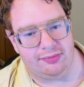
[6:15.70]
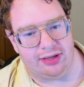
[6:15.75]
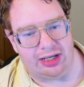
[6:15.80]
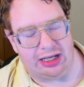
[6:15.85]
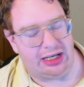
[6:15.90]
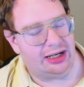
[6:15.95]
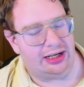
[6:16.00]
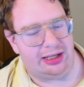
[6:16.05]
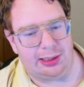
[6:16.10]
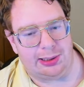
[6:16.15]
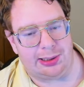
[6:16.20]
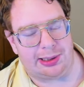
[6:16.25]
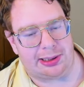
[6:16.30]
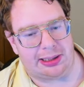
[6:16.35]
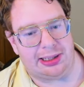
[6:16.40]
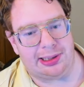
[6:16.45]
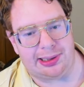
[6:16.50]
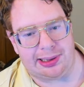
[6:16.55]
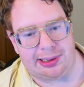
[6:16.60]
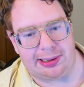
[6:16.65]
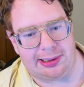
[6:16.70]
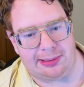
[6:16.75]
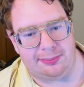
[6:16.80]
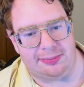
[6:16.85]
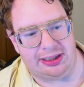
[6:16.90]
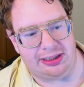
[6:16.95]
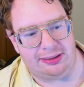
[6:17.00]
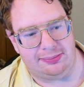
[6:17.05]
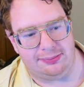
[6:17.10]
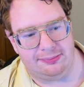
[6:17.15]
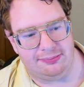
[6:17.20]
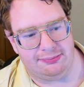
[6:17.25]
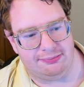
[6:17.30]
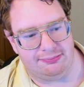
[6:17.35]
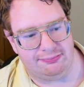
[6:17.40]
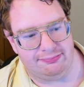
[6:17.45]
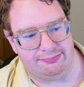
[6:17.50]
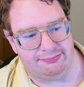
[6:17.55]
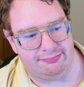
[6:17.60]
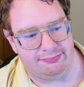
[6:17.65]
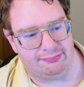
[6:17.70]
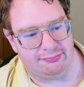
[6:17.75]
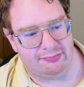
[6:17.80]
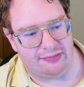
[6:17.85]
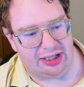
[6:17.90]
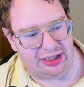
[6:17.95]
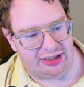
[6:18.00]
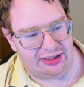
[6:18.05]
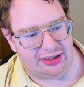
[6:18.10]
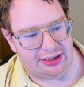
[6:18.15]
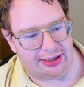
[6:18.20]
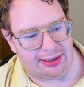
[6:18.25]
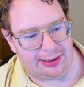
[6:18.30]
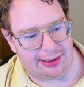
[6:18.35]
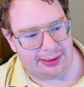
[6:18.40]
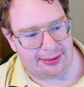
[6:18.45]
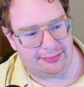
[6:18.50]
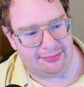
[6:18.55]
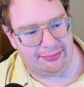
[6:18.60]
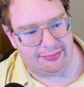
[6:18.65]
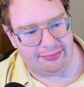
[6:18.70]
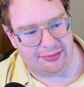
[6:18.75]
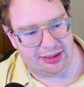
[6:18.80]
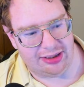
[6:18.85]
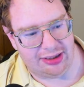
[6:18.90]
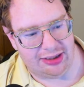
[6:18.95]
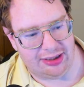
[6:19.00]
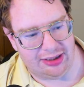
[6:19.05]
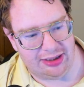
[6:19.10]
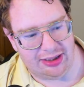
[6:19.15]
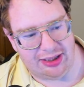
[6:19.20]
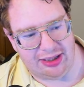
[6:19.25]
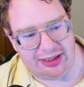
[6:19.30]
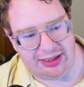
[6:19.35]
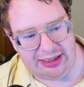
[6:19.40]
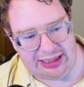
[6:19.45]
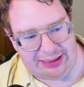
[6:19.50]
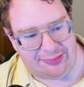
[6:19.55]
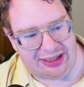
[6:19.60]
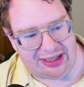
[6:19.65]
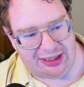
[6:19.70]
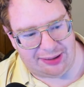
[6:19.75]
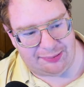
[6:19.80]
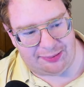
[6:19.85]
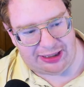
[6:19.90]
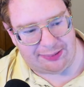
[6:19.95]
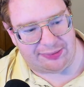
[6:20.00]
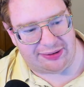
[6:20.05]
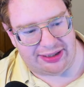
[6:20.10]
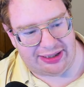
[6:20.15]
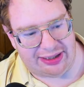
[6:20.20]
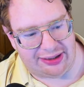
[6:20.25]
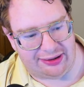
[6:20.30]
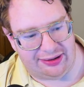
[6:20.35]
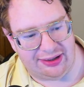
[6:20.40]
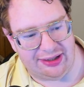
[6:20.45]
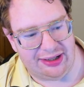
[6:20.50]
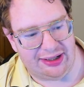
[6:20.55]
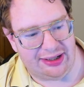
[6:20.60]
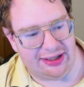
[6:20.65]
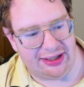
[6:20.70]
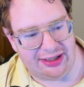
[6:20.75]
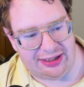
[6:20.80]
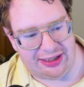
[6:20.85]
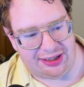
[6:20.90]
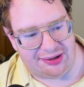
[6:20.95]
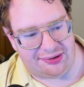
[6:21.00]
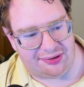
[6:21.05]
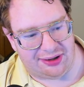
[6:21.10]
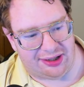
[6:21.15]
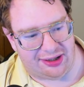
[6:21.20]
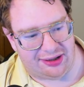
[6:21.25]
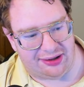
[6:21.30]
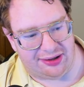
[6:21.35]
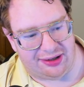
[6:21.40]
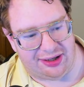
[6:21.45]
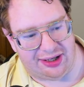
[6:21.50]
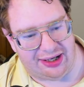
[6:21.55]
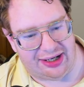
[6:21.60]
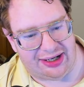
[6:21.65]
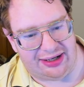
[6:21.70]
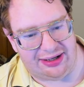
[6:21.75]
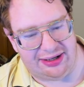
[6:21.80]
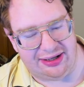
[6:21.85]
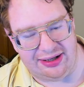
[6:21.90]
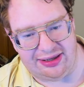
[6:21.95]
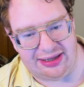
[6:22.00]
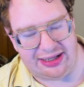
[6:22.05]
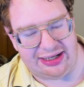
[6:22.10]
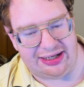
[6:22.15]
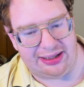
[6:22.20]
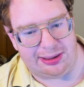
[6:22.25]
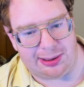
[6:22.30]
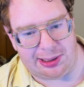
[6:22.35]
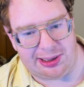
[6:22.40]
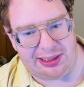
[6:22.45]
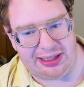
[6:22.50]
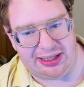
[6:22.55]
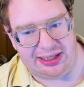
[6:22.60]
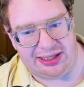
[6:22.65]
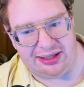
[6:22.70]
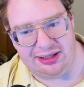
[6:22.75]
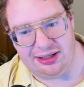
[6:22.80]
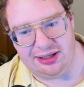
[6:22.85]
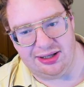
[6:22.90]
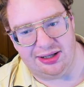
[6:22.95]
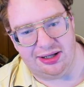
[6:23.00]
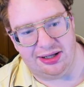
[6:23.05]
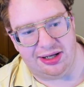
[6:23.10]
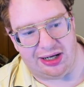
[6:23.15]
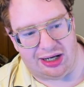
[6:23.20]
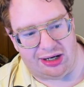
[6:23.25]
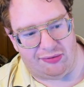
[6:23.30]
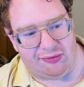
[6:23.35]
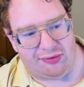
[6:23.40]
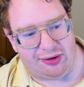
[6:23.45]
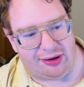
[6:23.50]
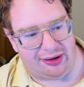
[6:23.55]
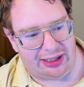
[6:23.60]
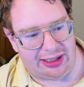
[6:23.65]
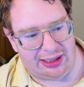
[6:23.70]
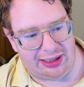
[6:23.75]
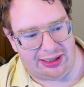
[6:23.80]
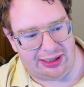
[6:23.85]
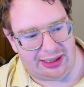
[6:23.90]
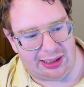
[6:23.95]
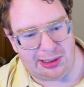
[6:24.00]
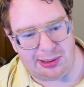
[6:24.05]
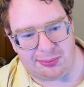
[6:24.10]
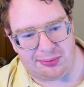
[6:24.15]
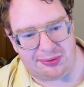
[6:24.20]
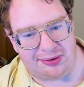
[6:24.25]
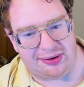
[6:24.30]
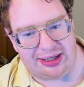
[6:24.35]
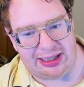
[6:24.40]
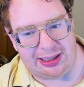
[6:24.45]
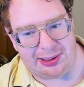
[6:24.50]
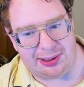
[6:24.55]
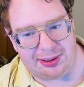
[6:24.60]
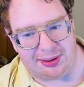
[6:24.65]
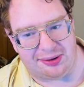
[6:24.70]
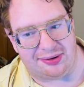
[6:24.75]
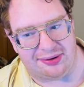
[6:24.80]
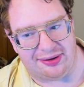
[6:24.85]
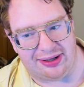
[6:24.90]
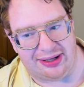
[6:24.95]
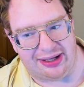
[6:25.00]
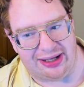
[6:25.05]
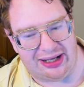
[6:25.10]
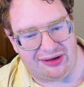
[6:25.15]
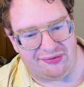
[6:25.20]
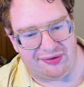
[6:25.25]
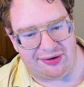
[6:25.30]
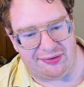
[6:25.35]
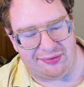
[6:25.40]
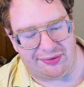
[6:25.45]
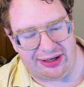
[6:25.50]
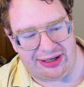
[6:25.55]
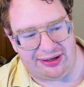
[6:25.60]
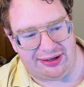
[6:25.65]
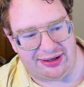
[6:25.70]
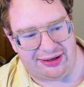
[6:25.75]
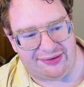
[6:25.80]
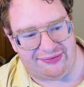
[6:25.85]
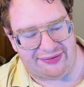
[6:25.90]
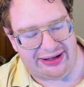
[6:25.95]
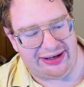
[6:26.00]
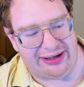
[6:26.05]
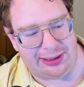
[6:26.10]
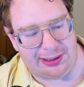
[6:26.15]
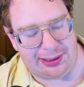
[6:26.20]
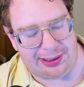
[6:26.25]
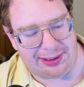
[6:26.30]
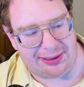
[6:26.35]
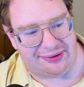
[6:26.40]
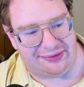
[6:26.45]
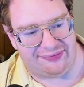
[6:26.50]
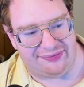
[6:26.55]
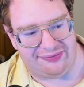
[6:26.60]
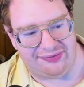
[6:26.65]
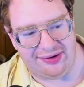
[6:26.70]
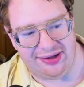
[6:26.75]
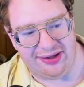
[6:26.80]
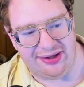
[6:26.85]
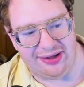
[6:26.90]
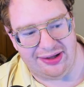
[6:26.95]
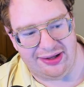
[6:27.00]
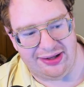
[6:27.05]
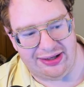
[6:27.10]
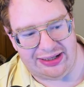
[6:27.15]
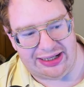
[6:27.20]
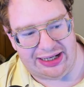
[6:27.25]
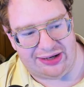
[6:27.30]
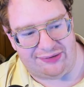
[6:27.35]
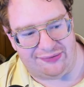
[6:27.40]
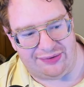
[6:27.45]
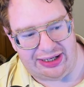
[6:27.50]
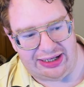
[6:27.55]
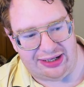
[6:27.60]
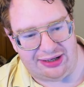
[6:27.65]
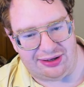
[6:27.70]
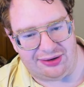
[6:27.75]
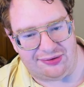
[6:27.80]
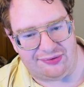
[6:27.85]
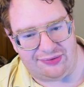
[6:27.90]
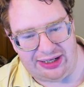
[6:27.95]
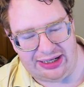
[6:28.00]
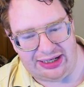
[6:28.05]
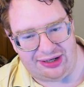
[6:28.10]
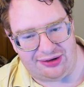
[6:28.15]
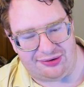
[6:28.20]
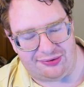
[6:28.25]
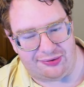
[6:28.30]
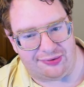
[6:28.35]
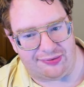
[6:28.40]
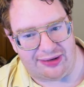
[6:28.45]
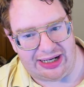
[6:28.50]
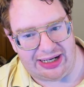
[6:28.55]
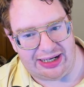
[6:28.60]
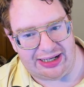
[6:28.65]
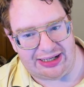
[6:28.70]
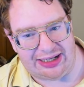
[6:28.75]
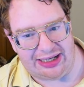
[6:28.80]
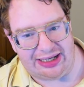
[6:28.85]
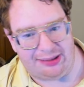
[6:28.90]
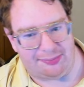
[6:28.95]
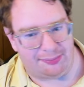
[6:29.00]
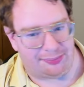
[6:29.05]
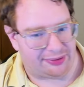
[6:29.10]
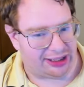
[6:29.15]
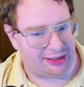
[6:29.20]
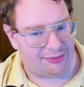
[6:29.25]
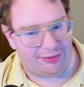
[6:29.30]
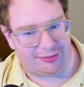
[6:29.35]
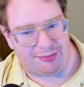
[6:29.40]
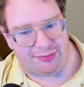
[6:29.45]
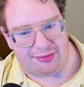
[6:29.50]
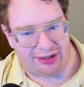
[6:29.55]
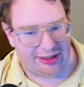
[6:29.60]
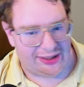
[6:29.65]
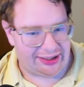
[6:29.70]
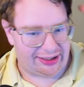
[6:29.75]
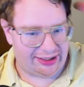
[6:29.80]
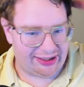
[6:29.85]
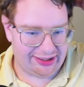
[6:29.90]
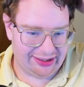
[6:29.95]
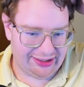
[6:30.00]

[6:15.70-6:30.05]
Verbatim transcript: And it disgusts me. It does. The amount of people that are online that say, oh, well, Israel has every right to defend itself. Yeah, we need to eradicate, blah, blah, blah.